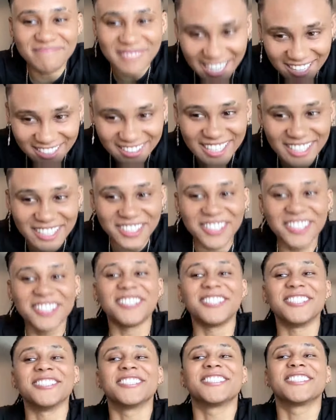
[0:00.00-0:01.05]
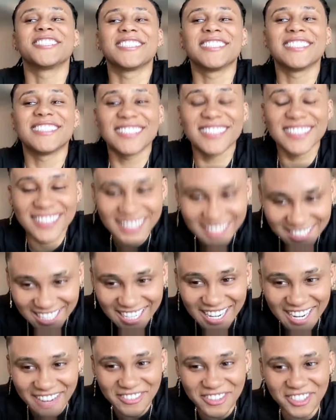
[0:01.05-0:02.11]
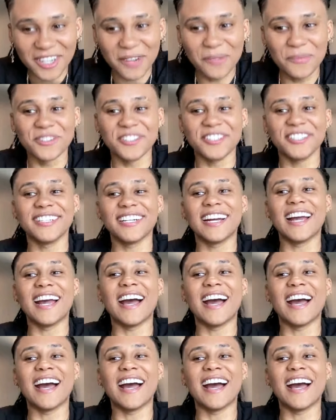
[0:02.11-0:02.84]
I like girls. Can I have your number?